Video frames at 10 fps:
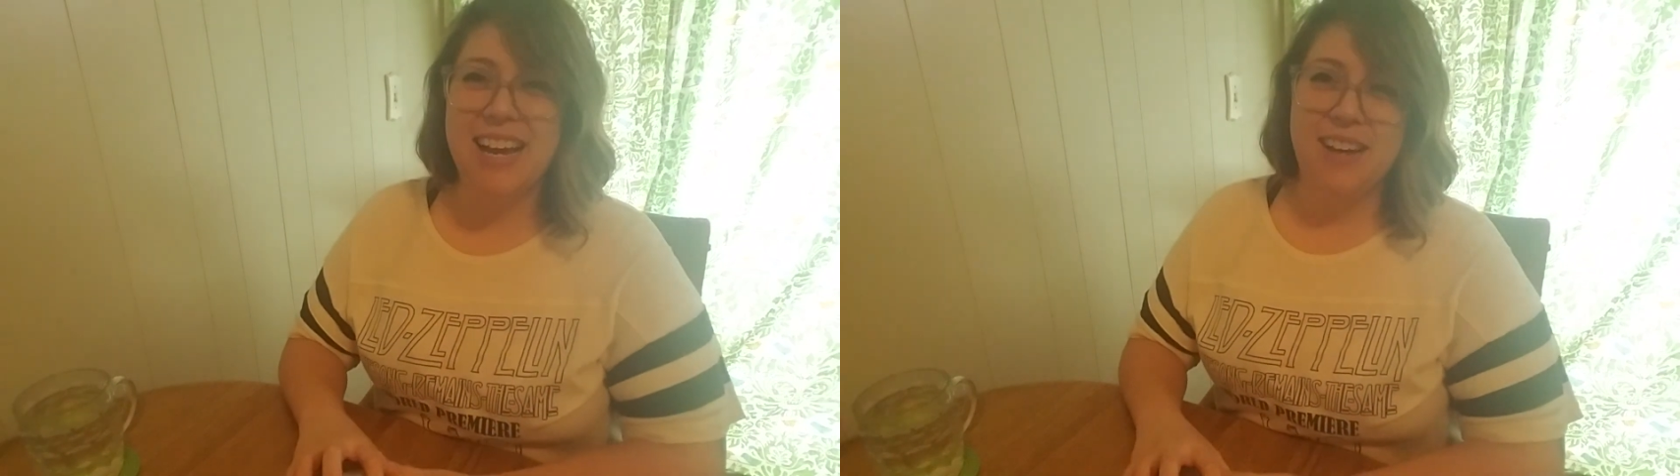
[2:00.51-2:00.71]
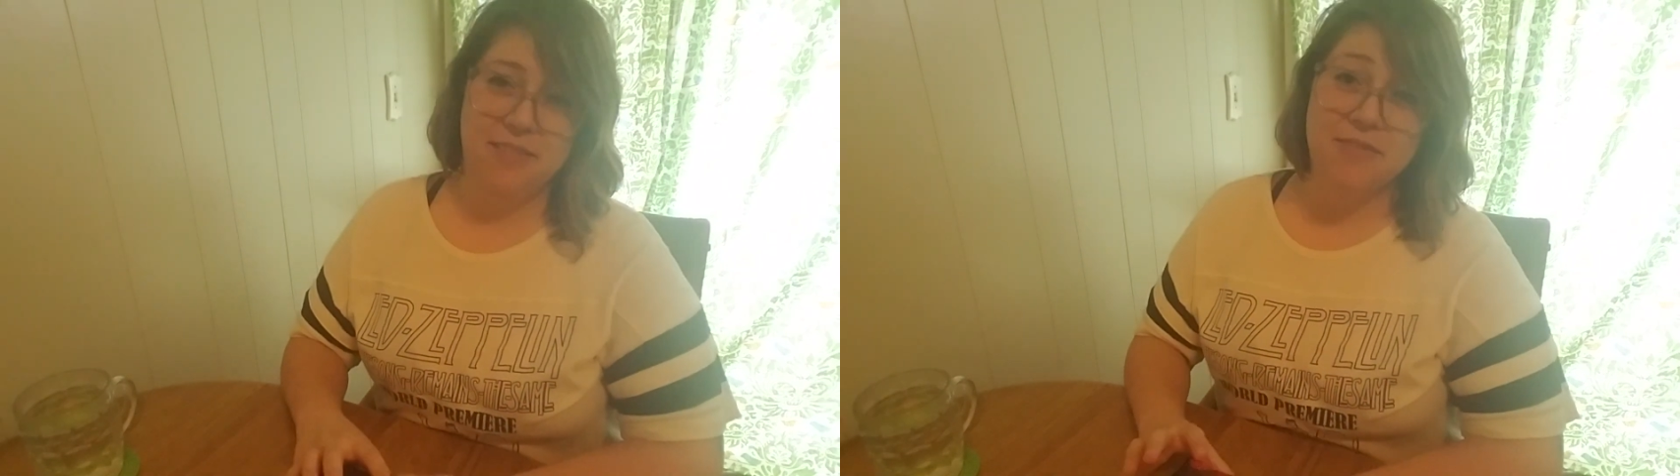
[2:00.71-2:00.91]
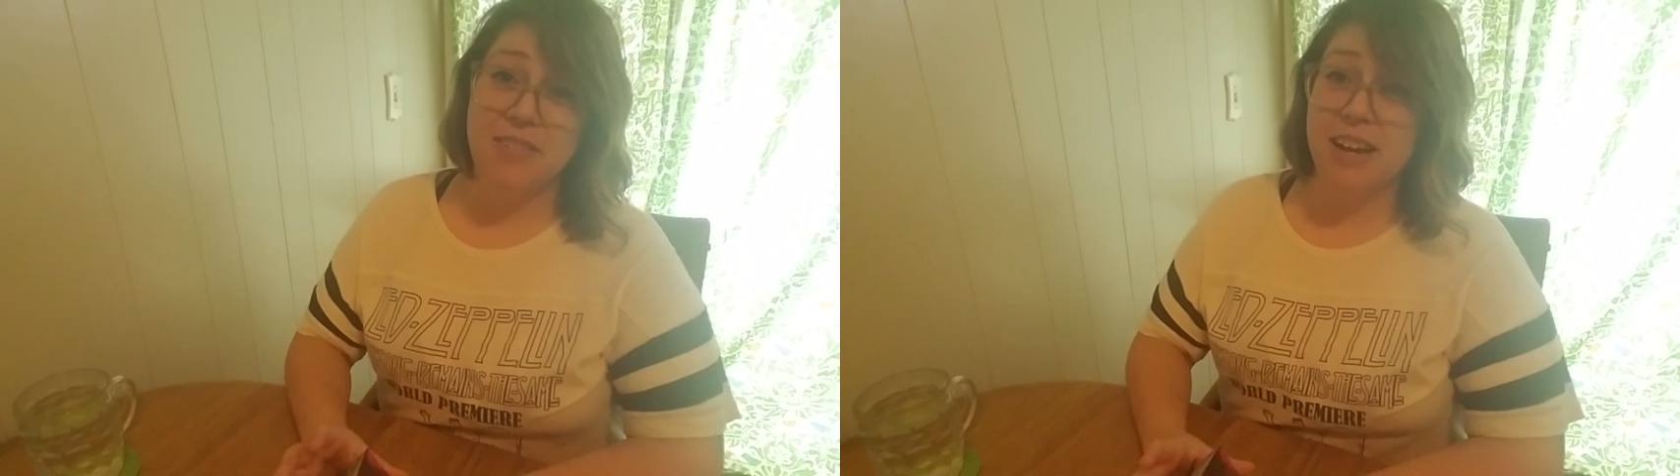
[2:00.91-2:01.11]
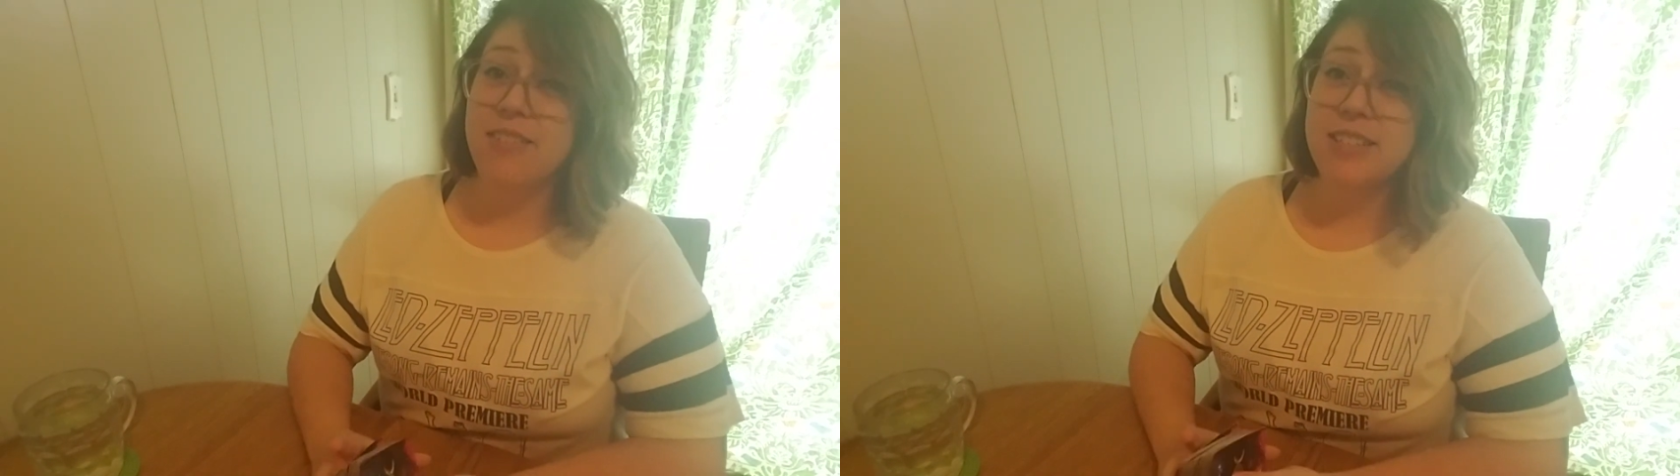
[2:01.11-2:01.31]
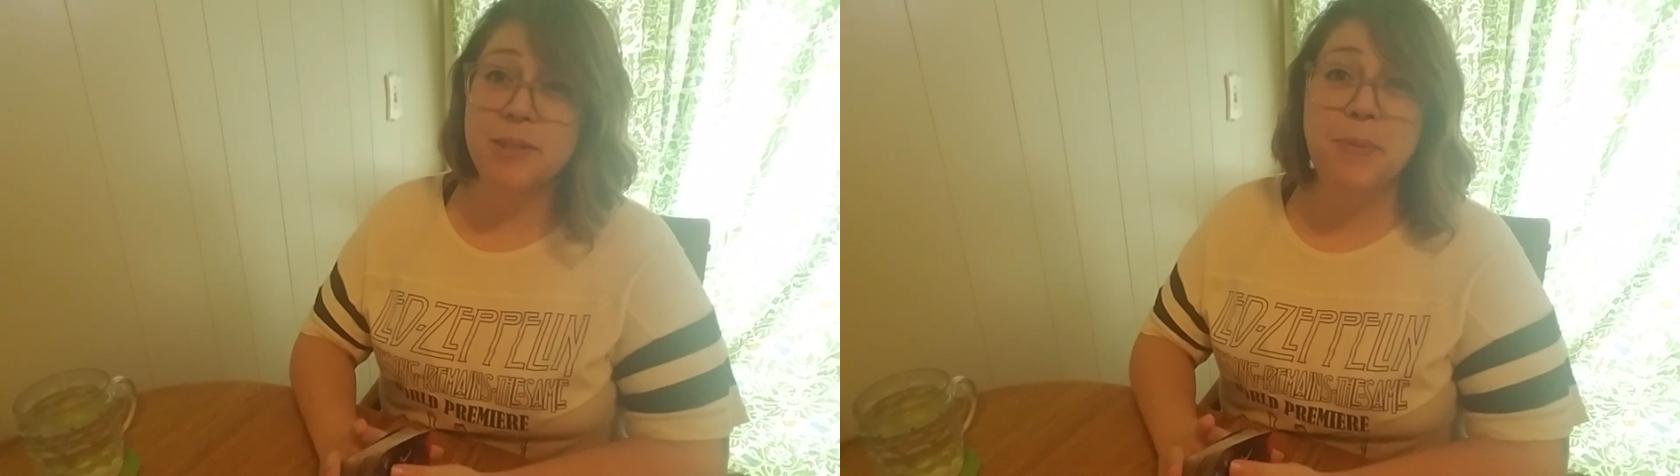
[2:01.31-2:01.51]
I
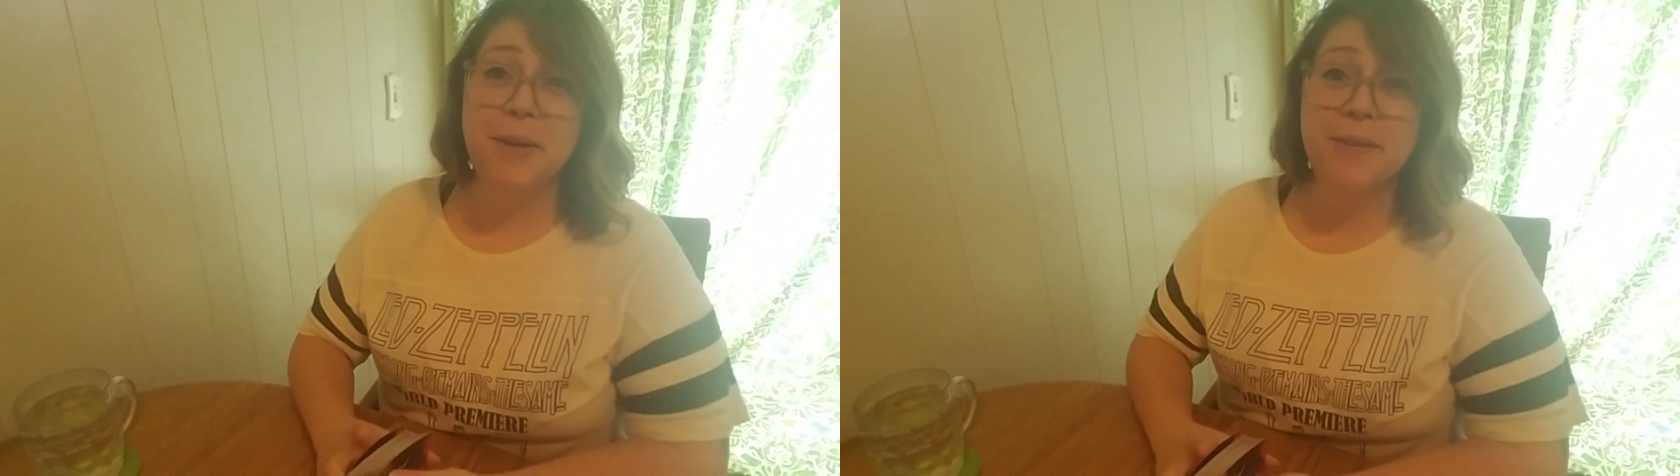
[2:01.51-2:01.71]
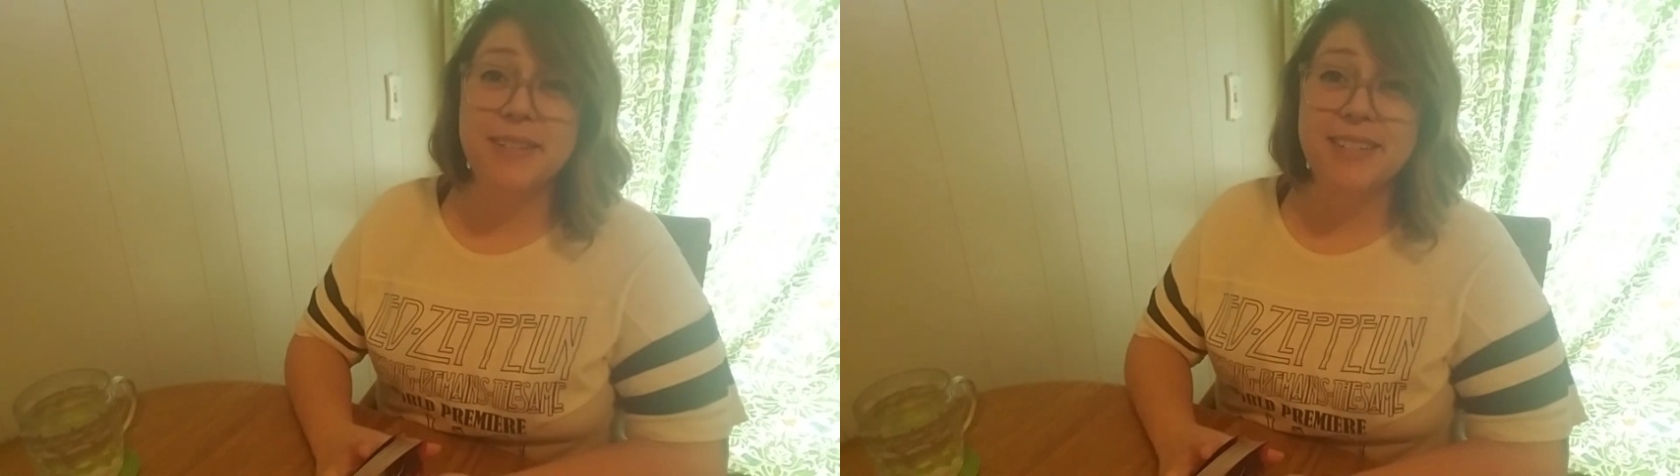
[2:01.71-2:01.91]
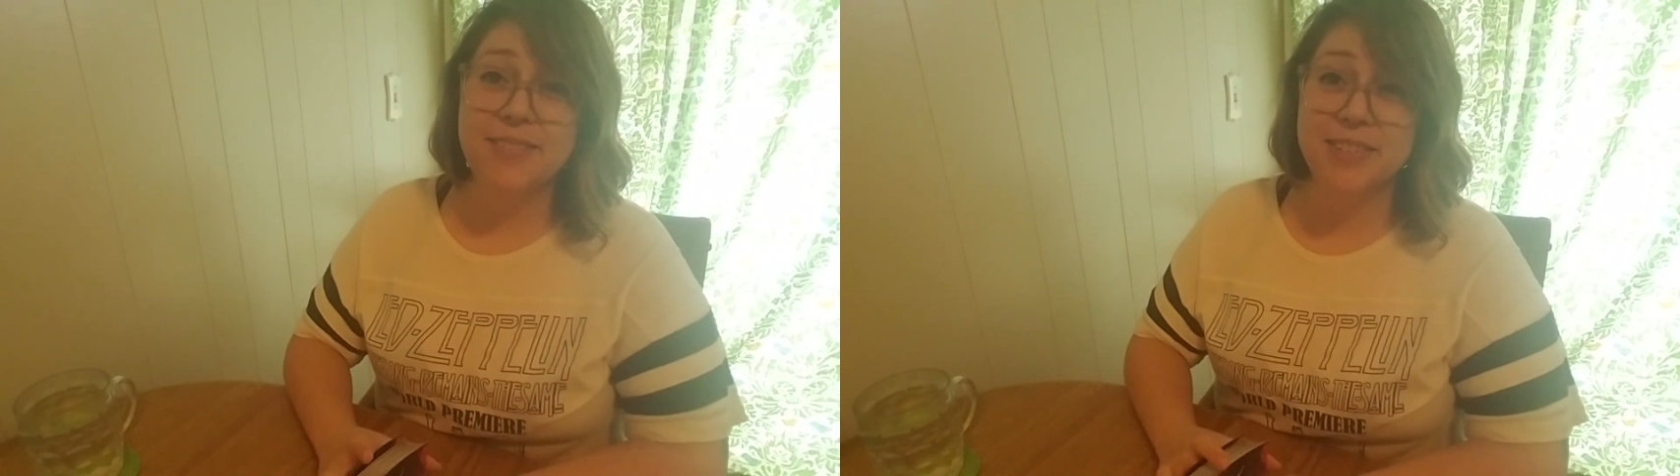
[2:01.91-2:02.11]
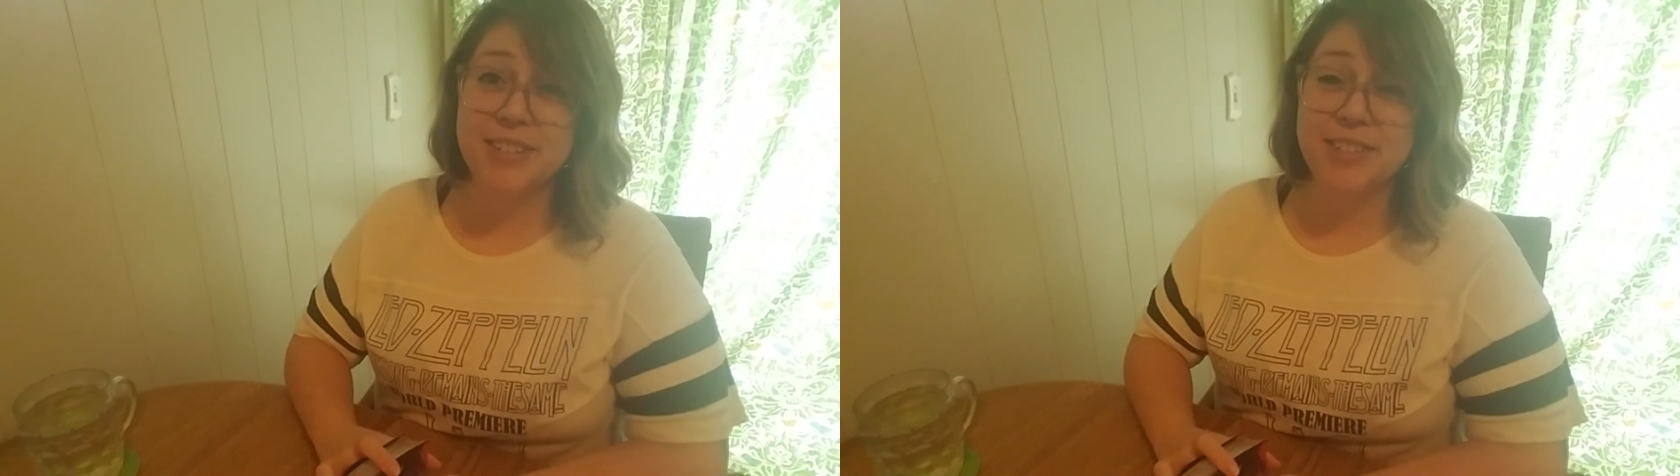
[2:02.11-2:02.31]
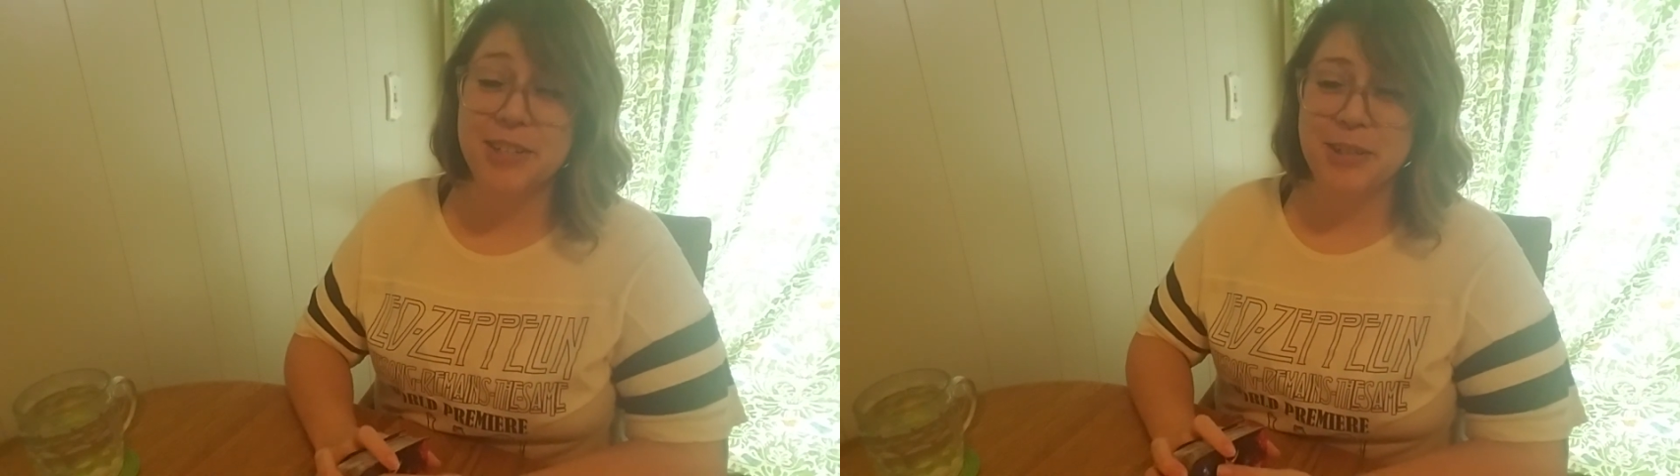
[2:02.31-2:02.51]
was spooked for
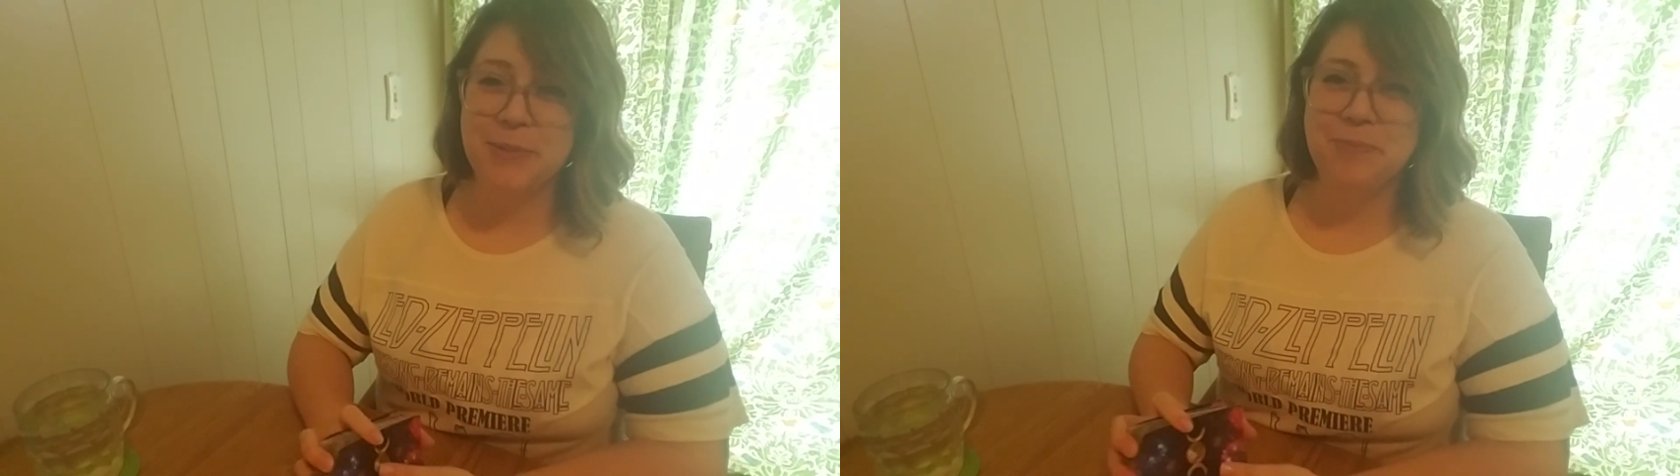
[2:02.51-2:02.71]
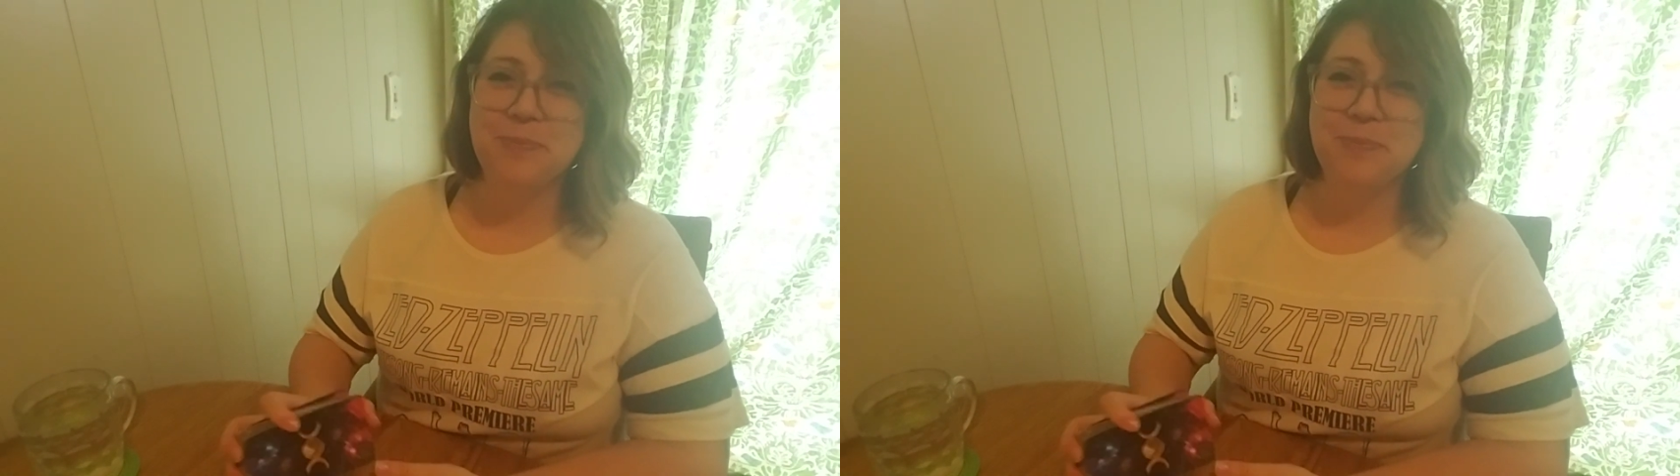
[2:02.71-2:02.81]
sure.